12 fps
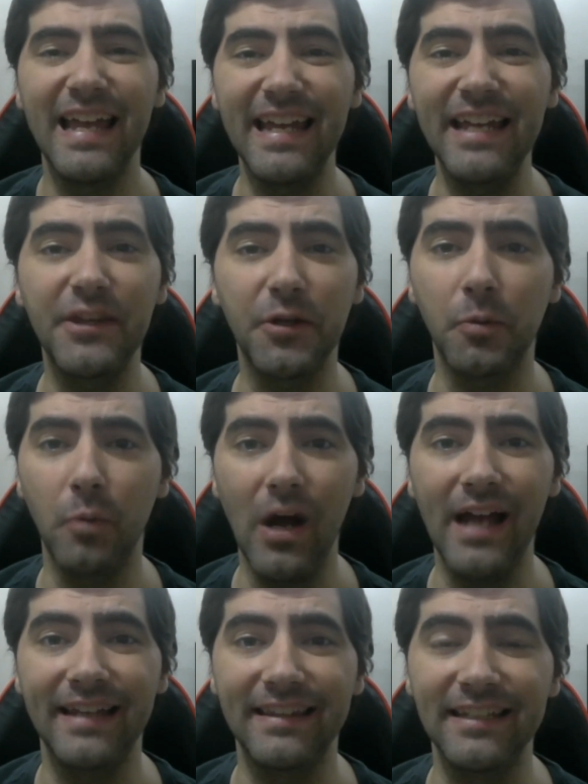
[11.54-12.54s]
Either
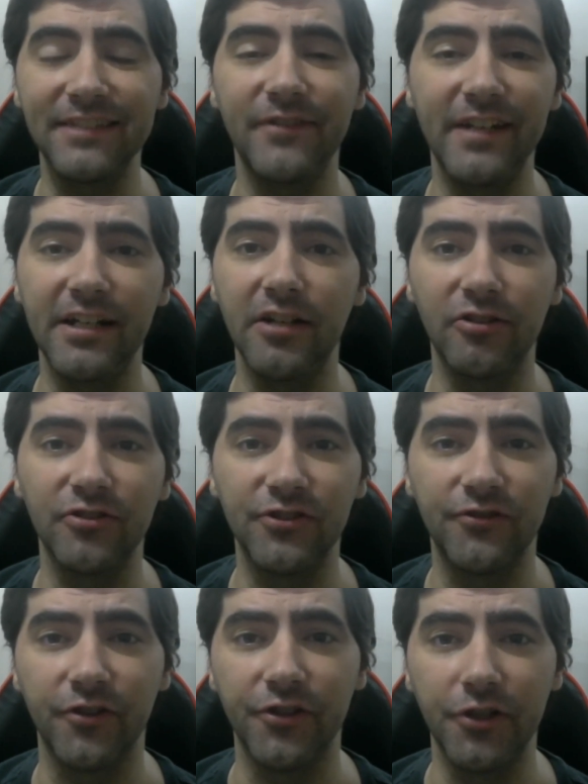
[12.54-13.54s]
way, this video is
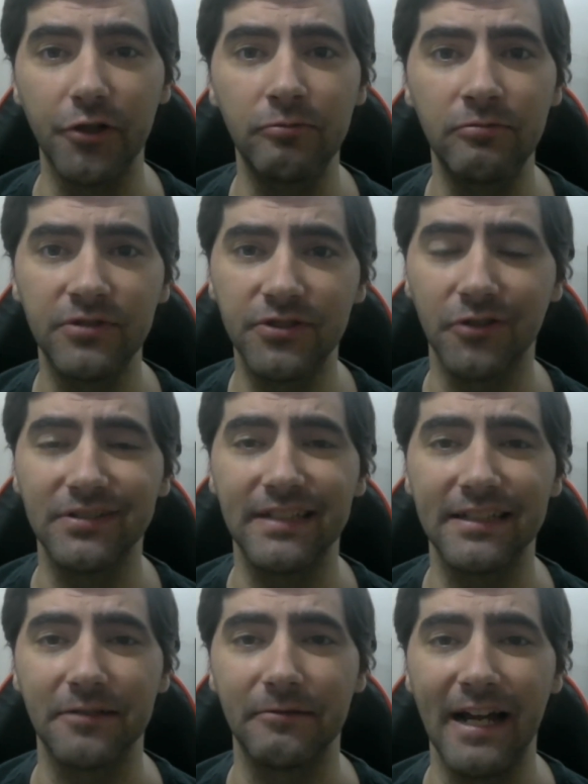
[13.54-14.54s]
for you, so
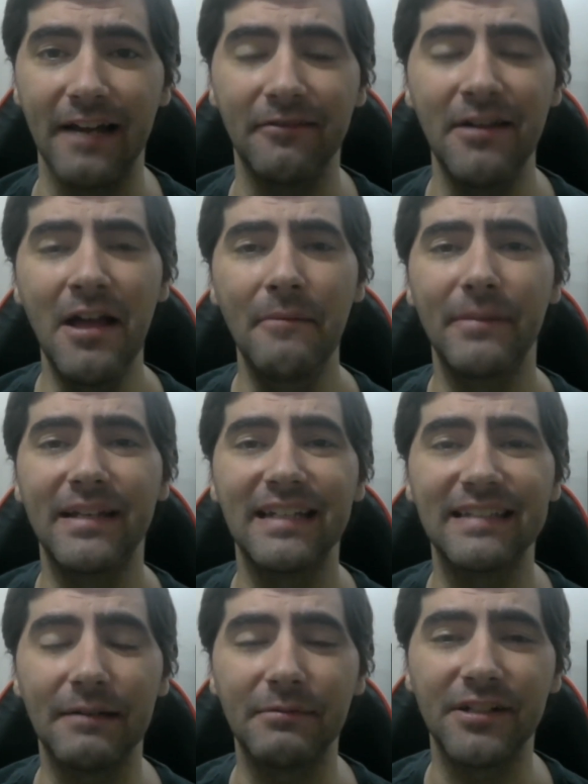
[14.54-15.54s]
stick around
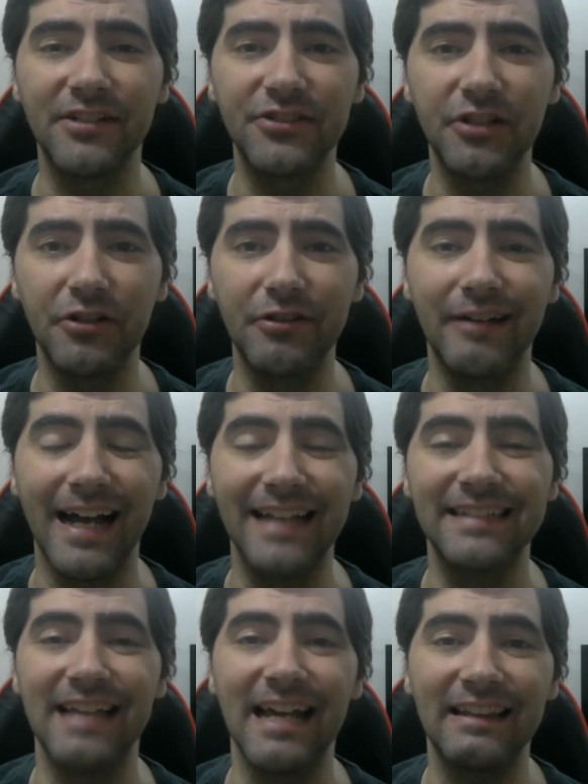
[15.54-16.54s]
because I'm going to show you
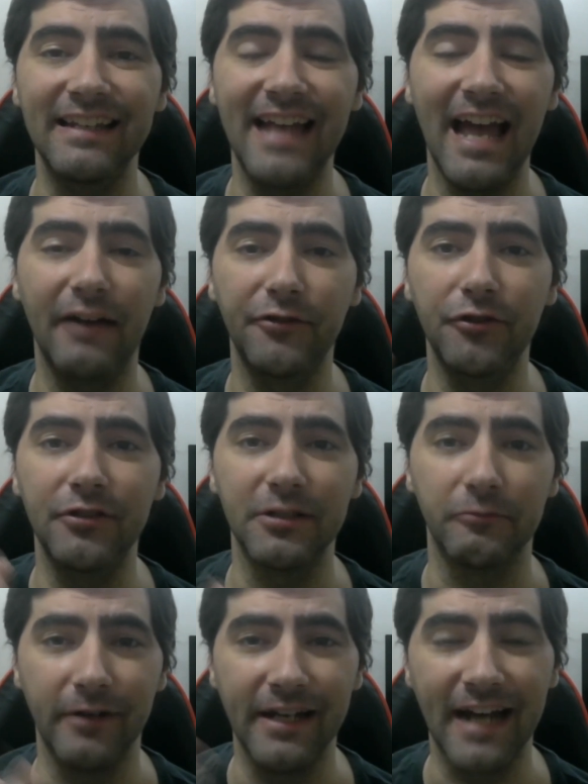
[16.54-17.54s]
exactly how you
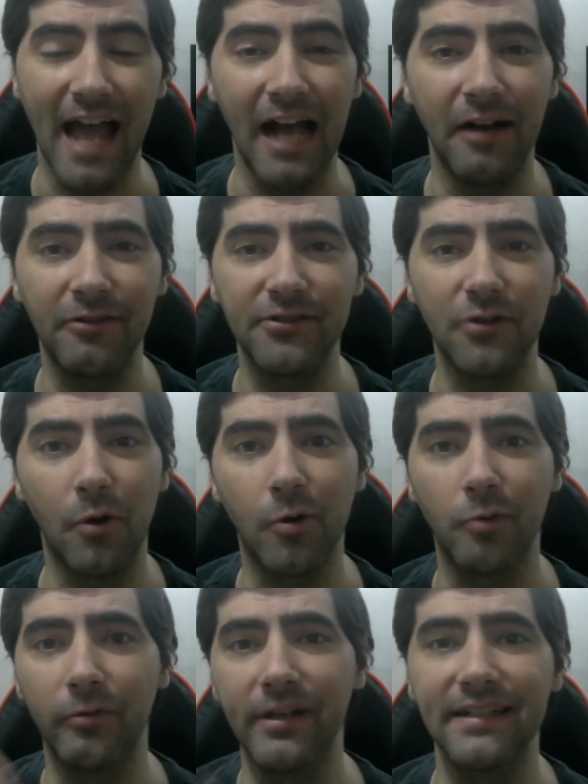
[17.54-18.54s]
can rent out
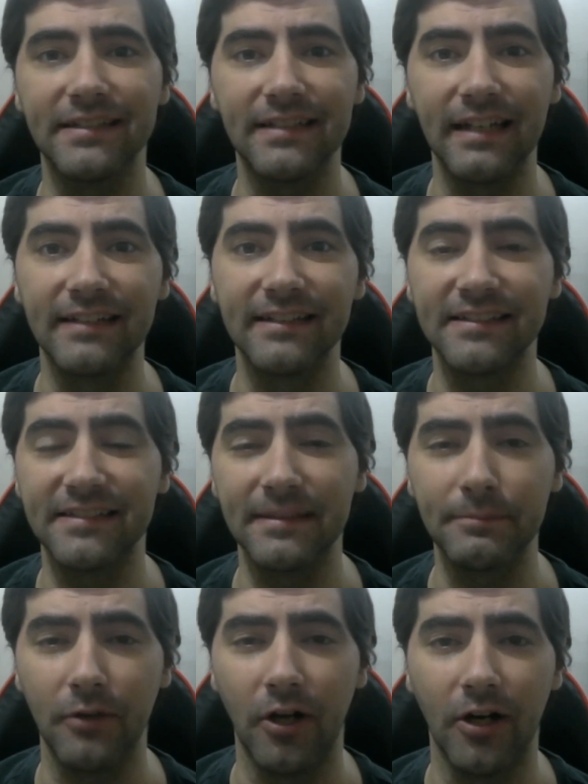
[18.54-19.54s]
or rent an
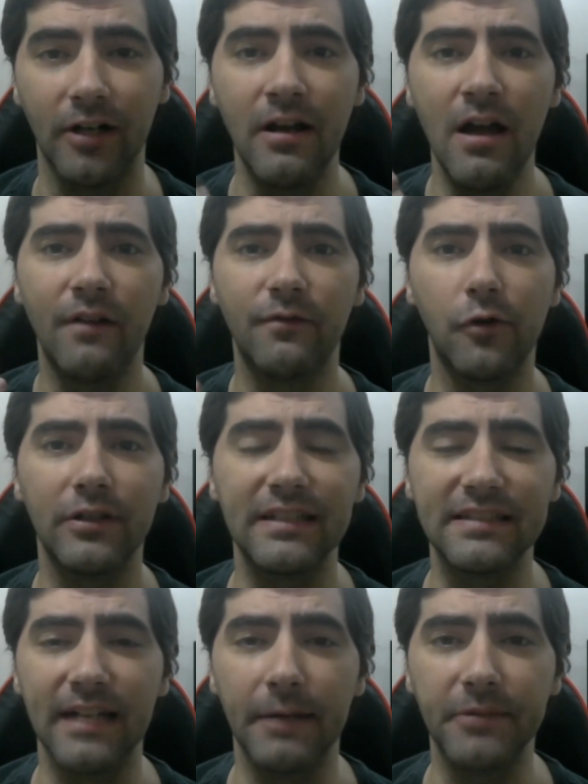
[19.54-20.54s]
exemplar for
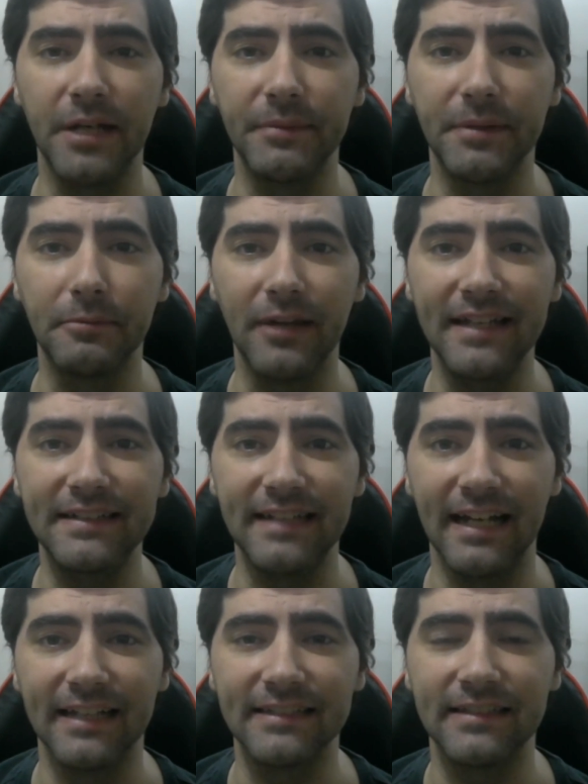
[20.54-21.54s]
this upcoming
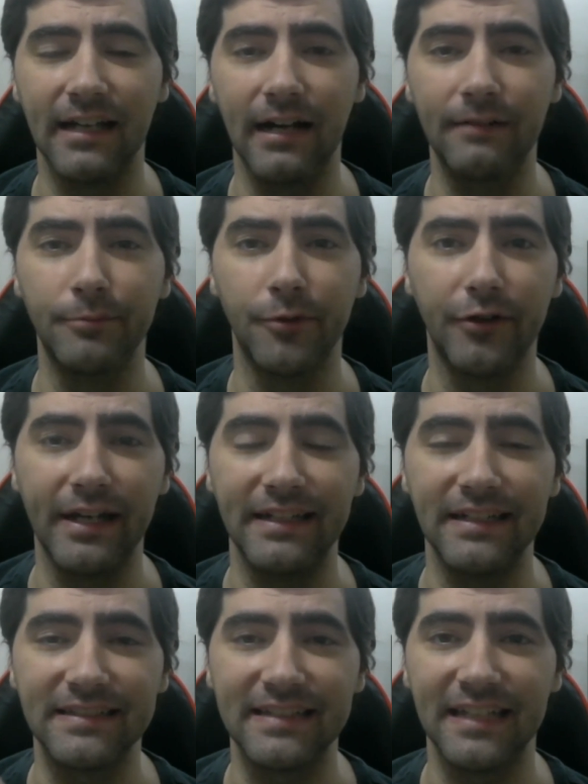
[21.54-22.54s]
playtest of
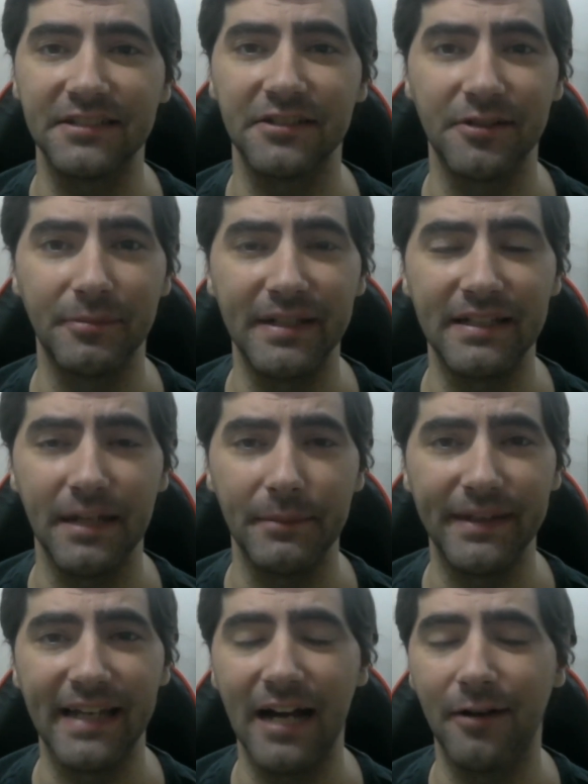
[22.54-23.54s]
Mirandus that's going to be
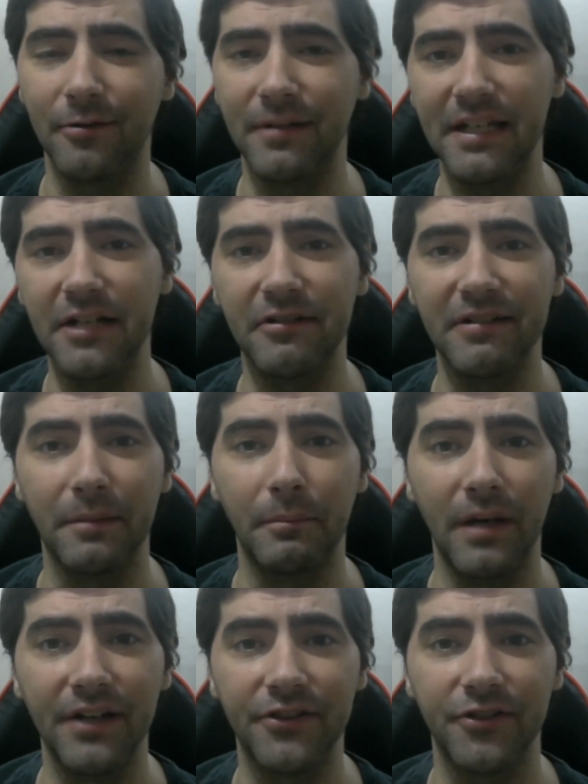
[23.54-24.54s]
coming out here in a
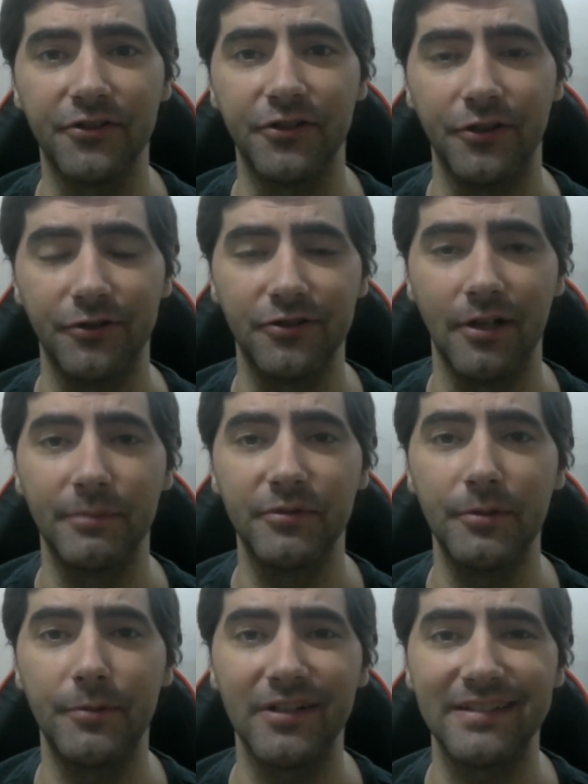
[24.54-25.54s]
month or two. So I'm
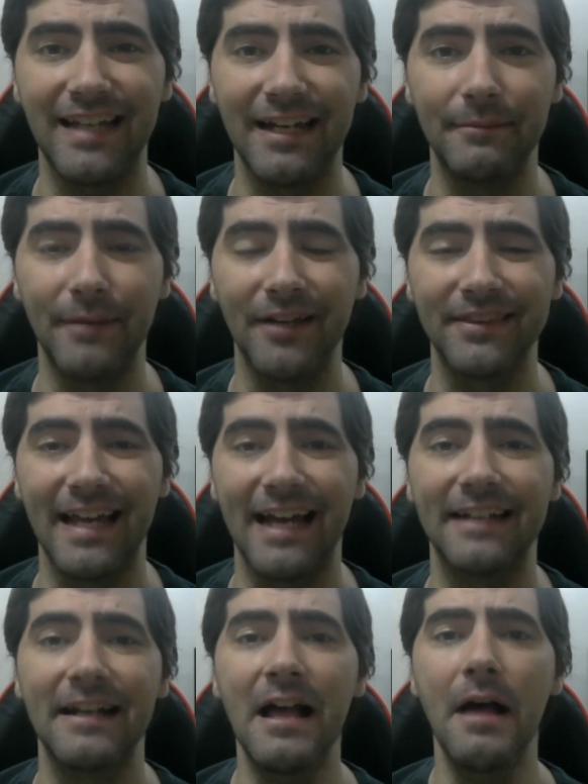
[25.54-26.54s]
super excited about
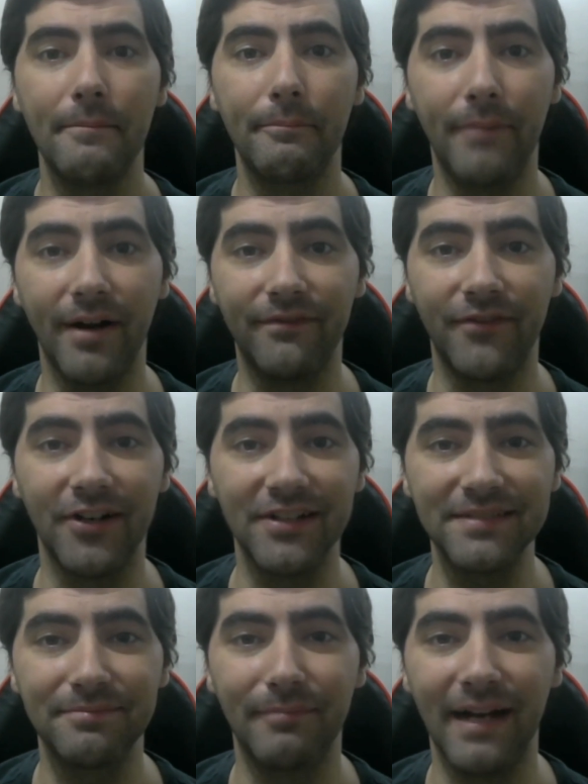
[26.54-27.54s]
that. But
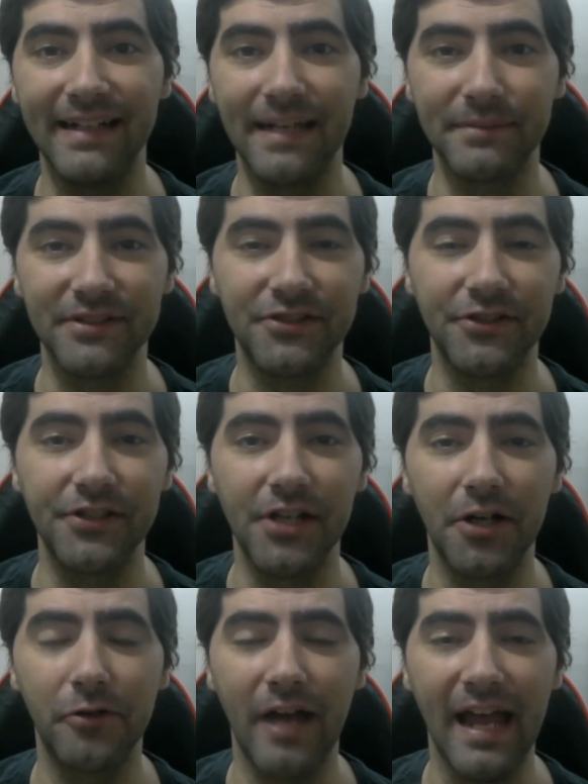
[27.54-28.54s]
first, my name is
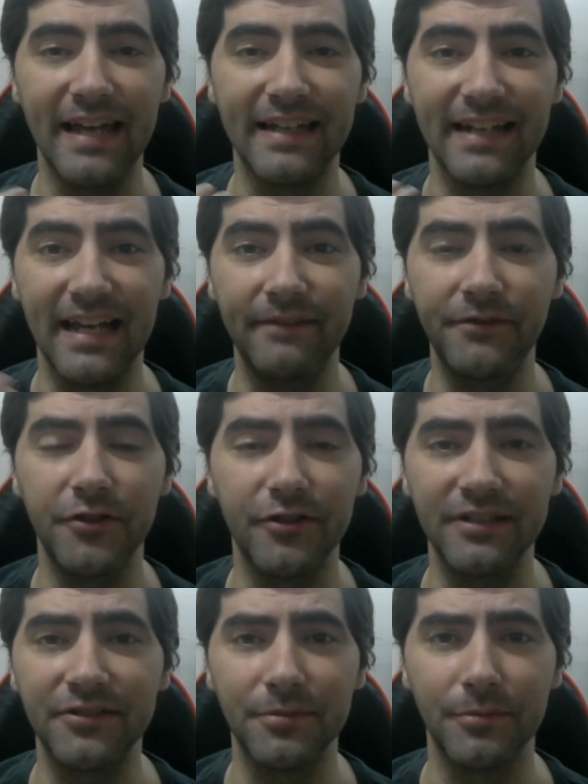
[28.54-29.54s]
Duyo, and if you're
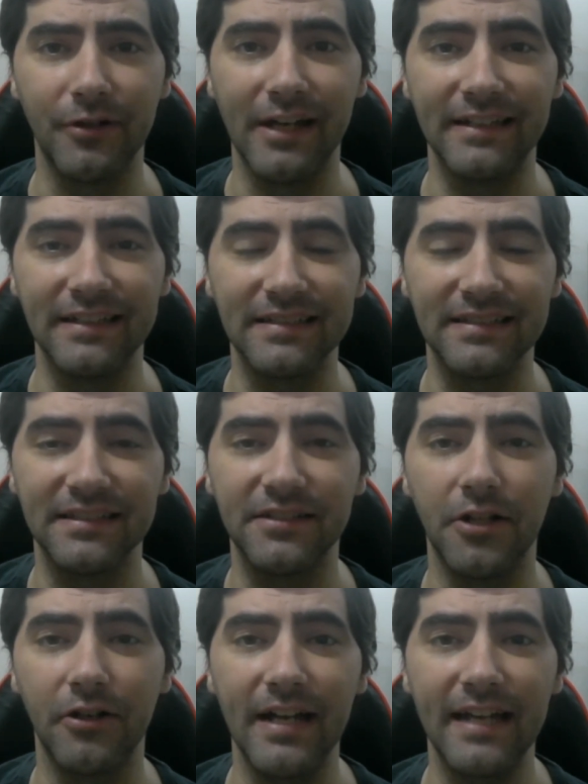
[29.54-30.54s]
into Mirandus, then
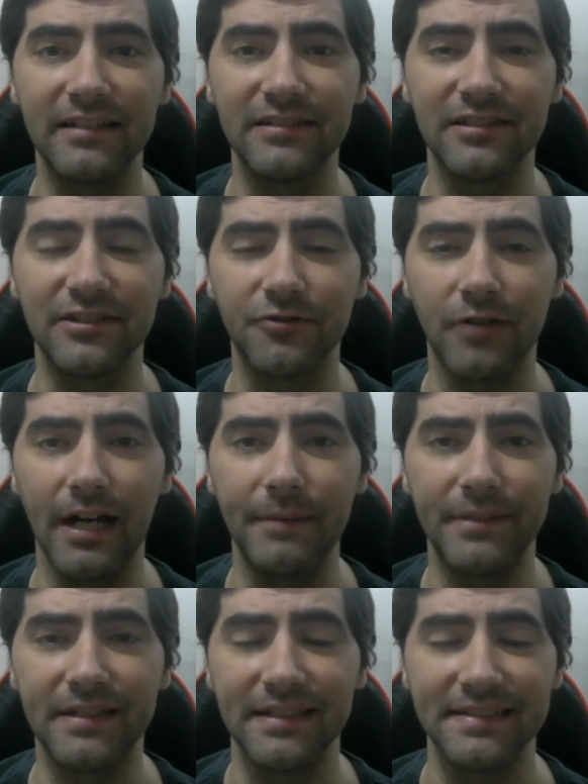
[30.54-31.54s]
go ahead and subscribe
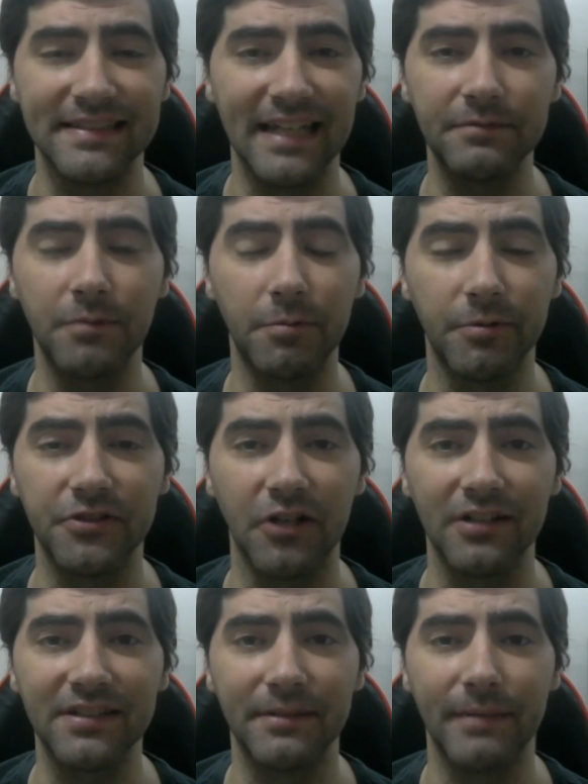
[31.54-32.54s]
because that's what we're
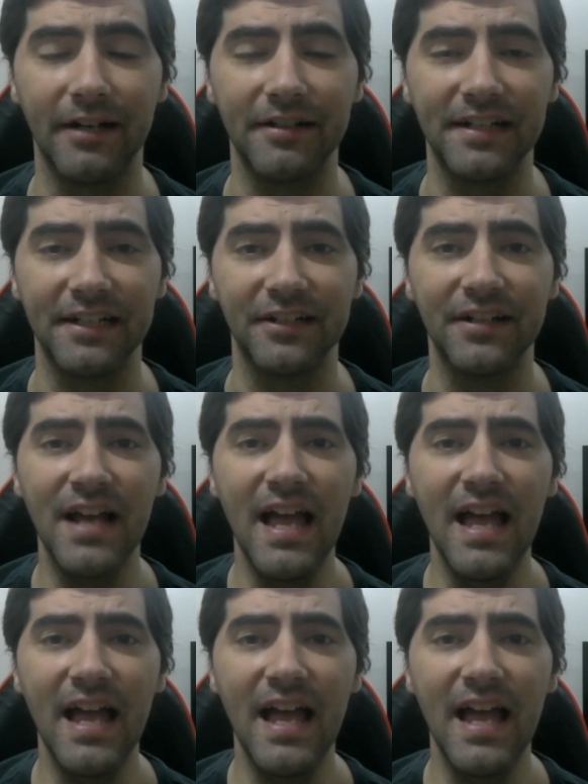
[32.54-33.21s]
talking about here.